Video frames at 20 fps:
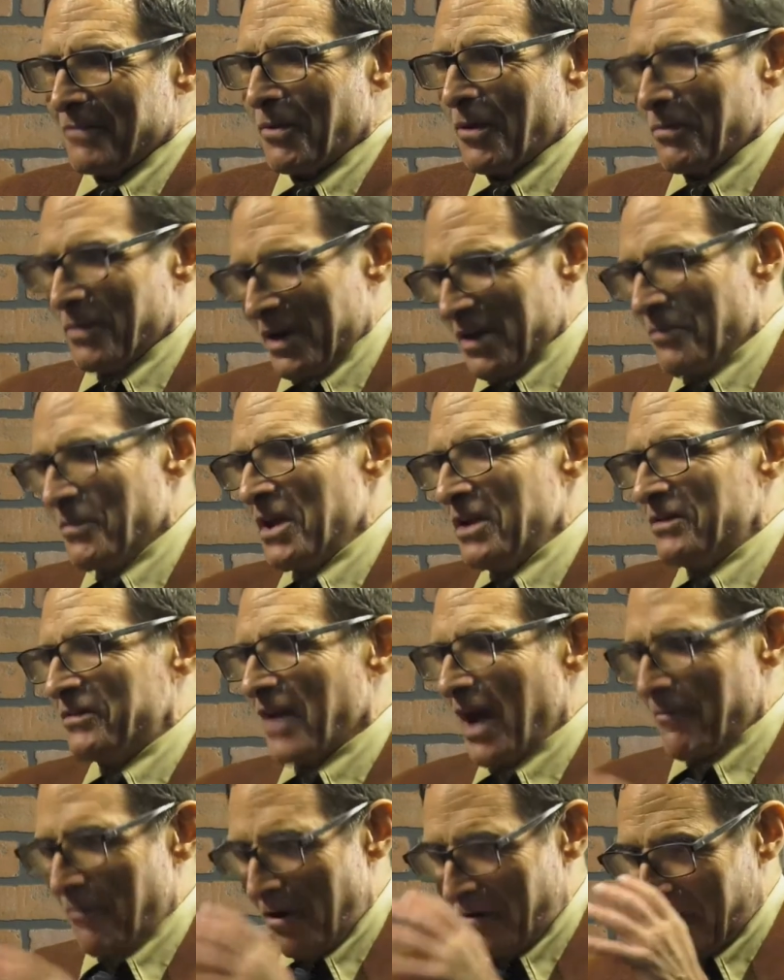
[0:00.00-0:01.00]
Okay, but in the
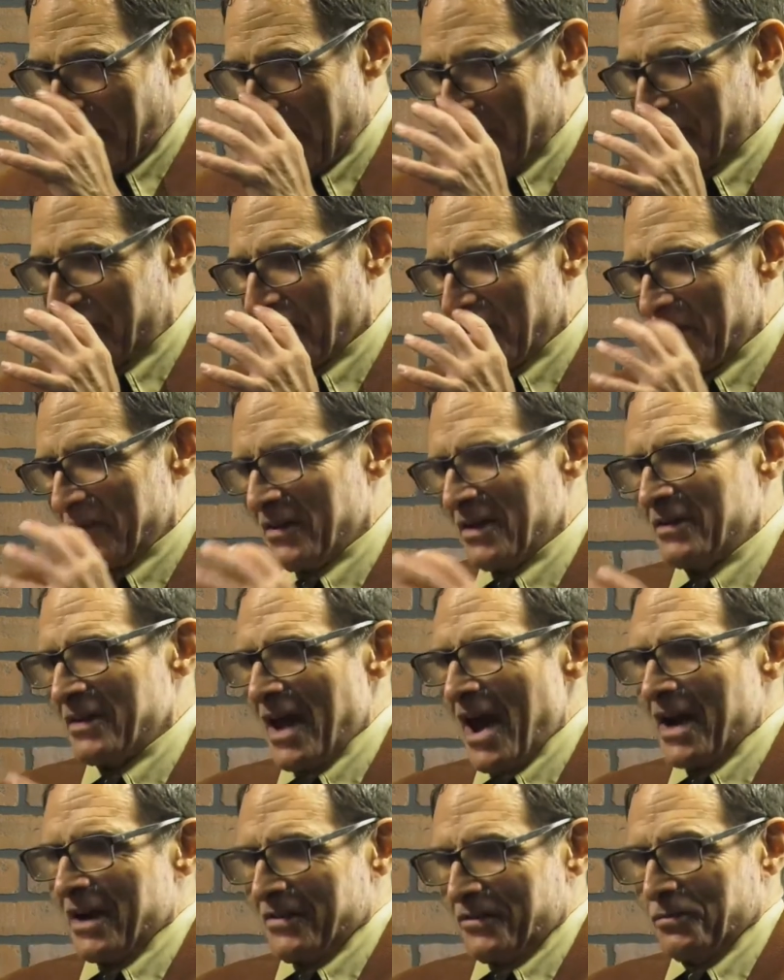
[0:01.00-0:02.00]
meantime, so you did
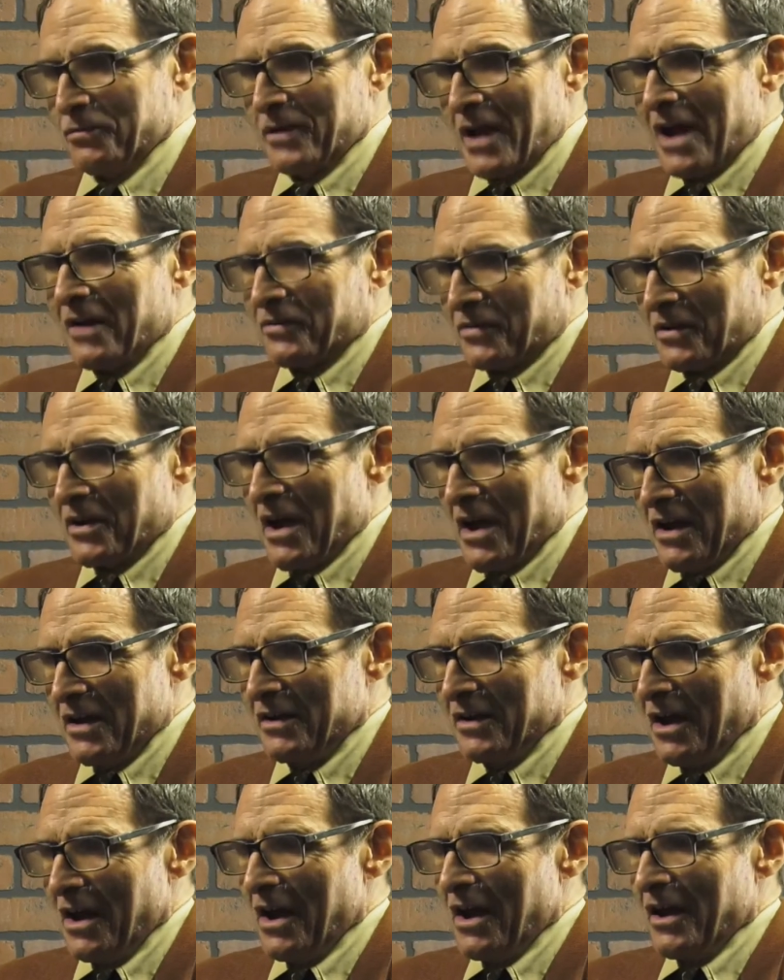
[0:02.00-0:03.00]
that in
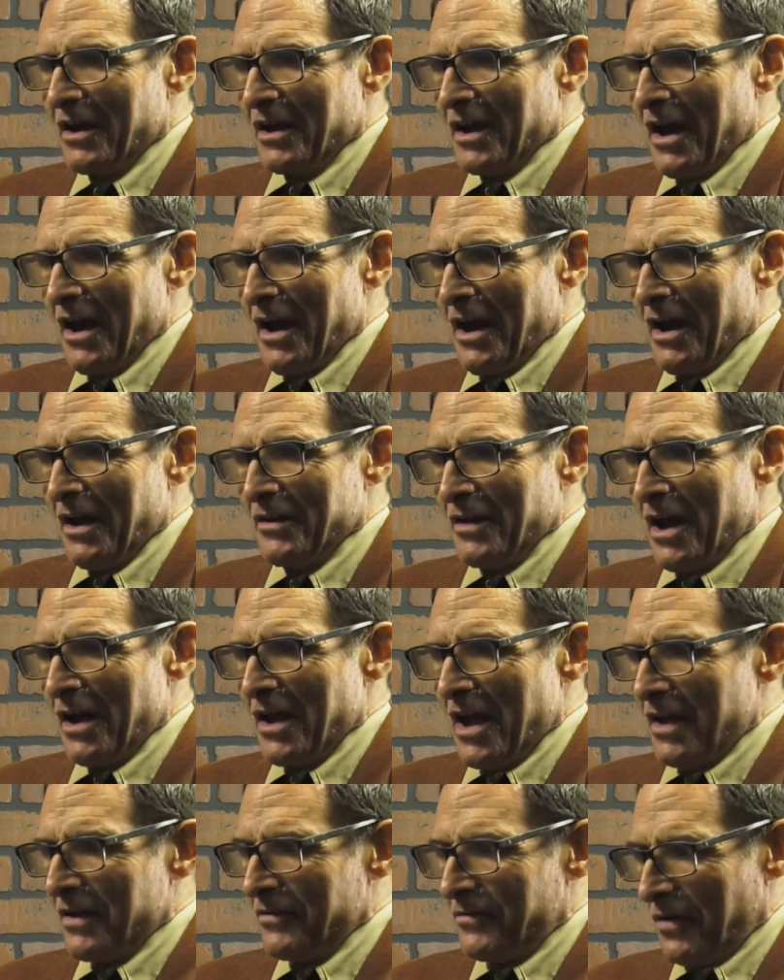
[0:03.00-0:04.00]
2008.
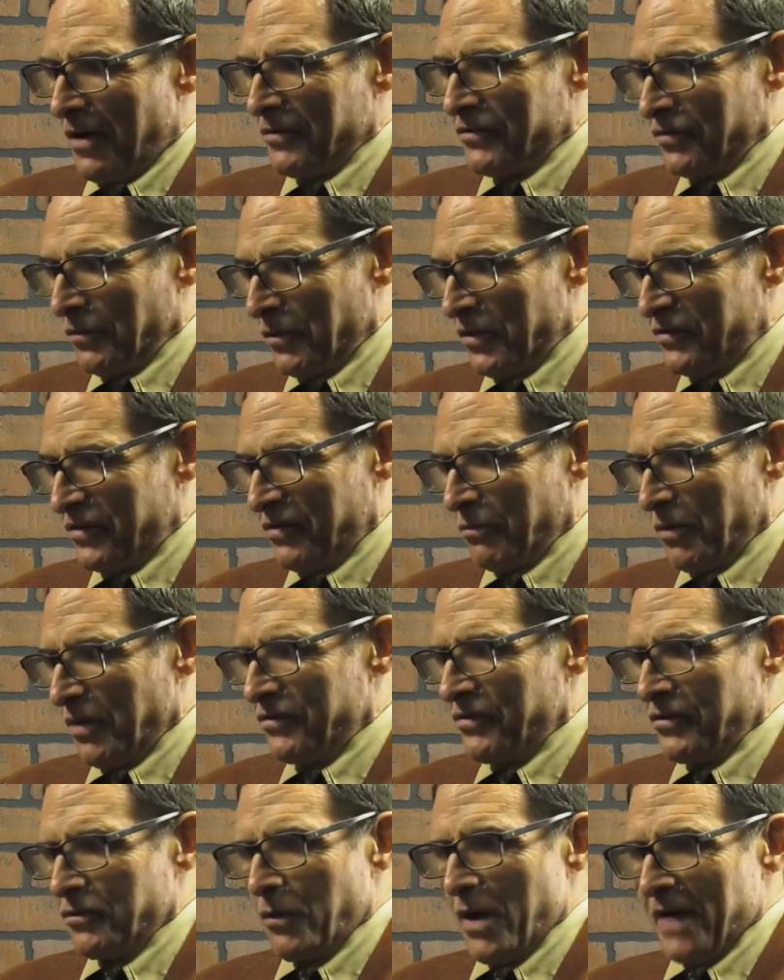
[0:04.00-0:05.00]
And so what
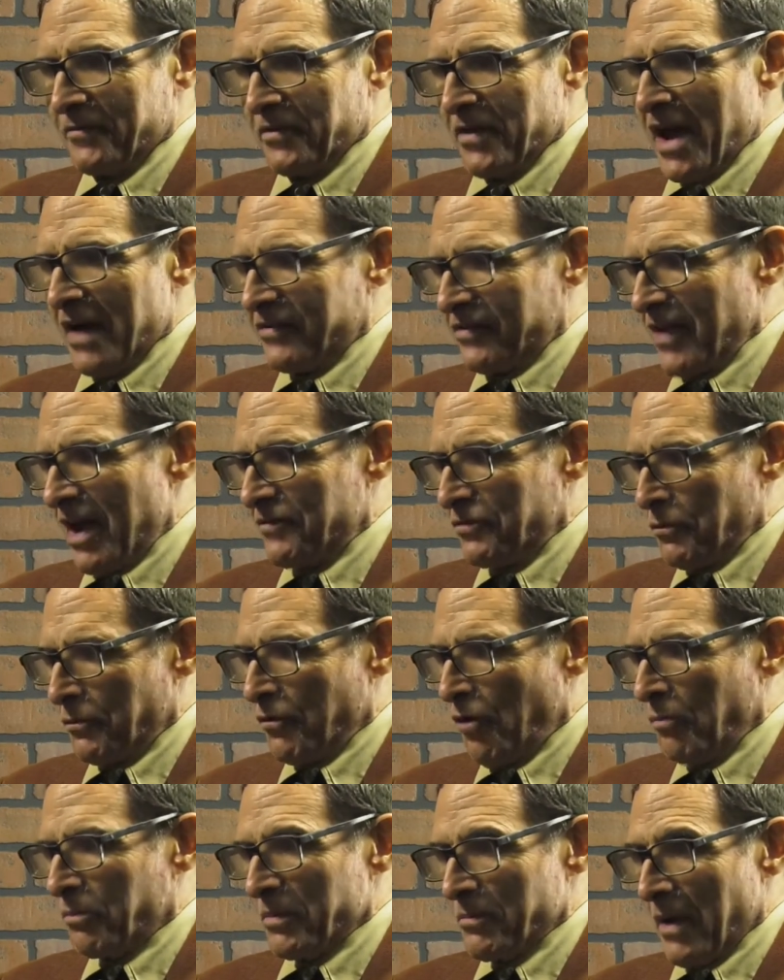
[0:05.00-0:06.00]
did you do after that? Start doing
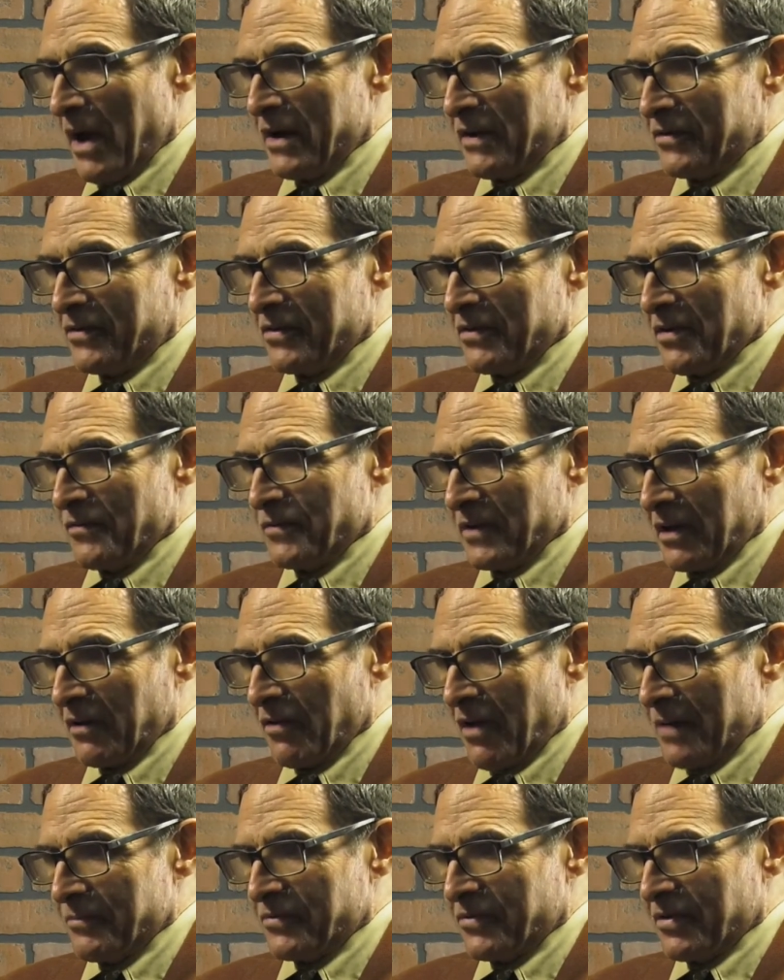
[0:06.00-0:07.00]
open mics in different
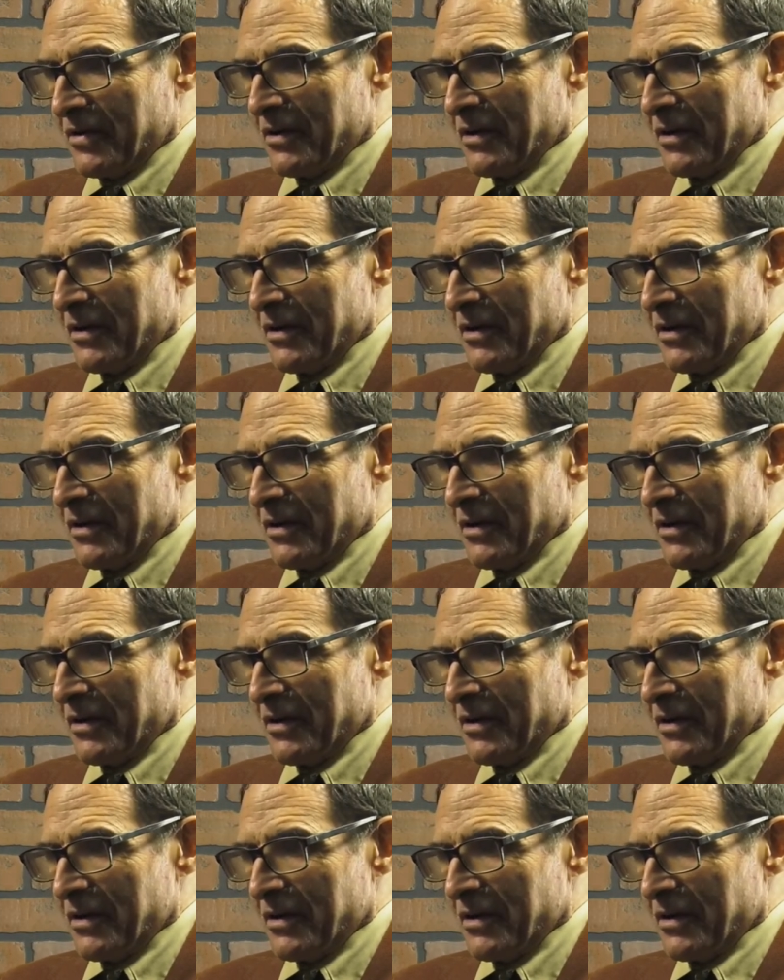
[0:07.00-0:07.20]
clubs?